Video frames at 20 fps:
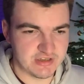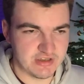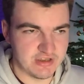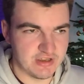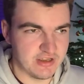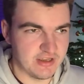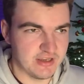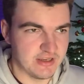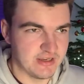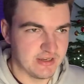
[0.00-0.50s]

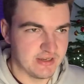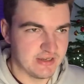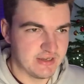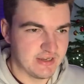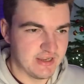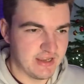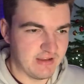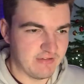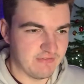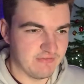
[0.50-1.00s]

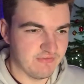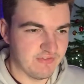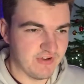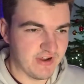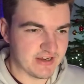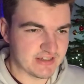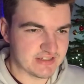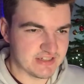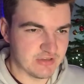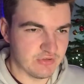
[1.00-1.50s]
In
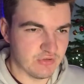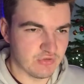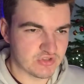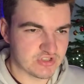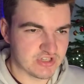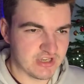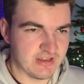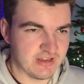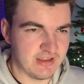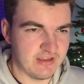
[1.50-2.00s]
fact, it looks
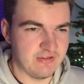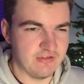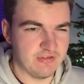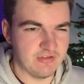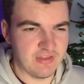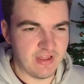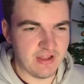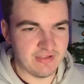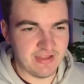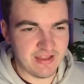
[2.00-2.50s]
like
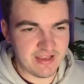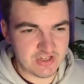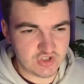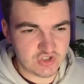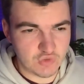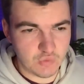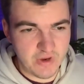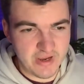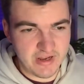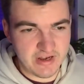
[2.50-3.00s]
their
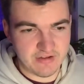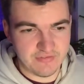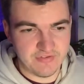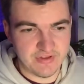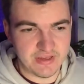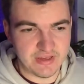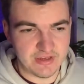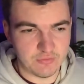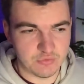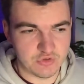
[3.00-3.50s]
last win, I
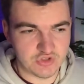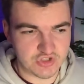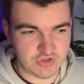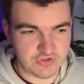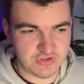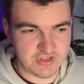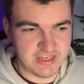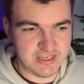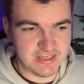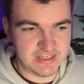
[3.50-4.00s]
think, was
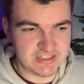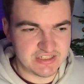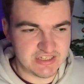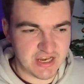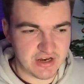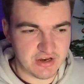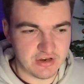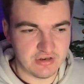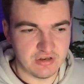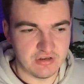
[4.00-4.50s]
on the
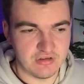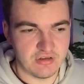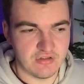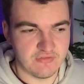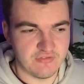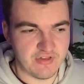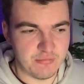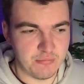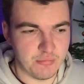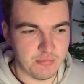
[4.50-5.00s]
2nd of
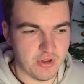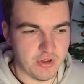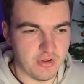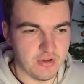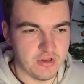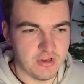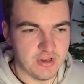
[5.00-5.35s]
November